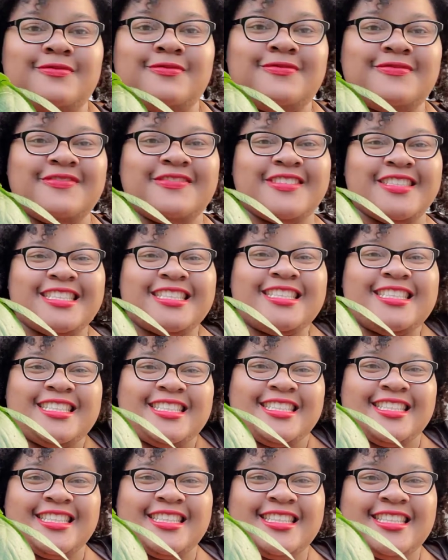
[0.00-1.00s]

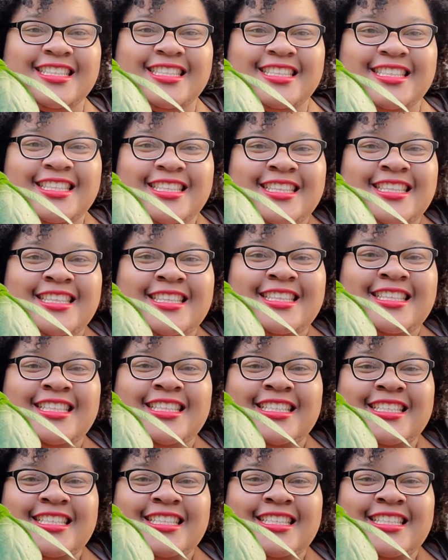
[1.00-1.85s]
(silence)